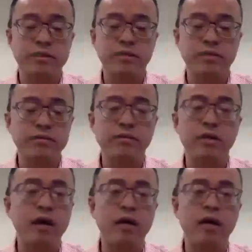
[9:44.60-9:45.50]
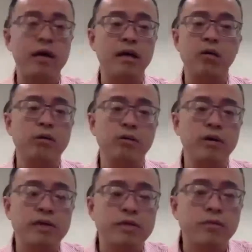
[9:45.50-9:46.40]
you
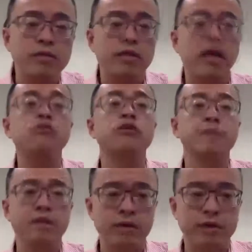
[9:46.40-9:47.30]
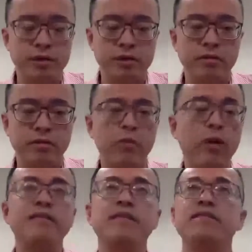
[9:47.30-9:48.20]
asked almost an ultimate question. All right,
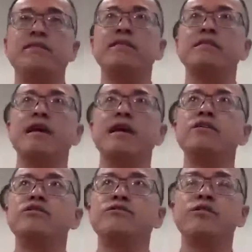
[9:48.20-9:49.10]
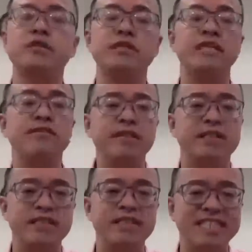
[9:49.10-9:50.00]
why does energy focus even
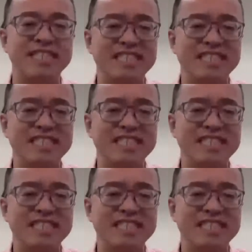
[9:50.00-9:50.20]
exist?